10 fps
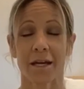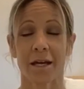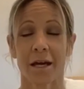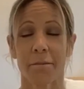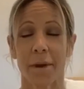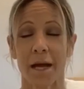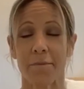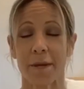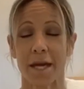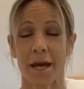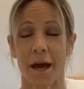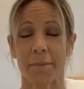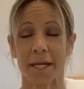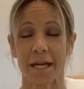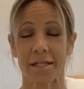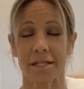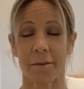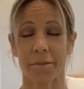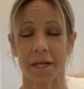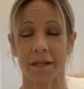might be up against
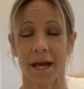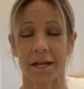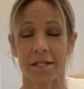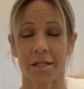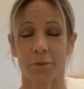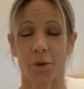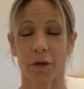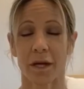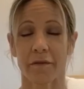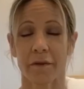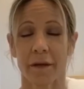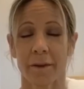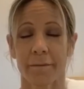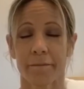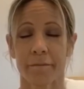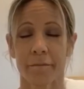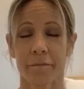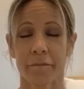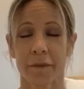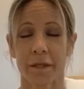something that is supportive.
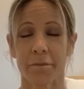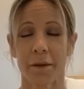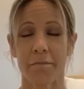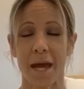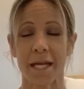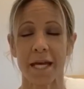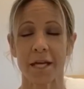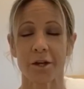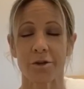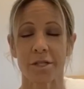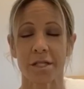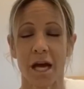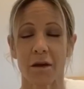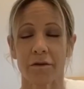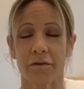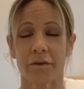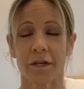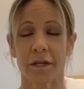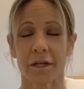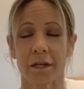But making yourself
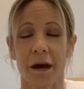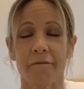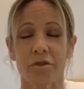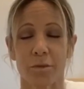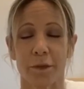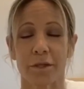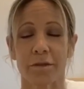comfortable.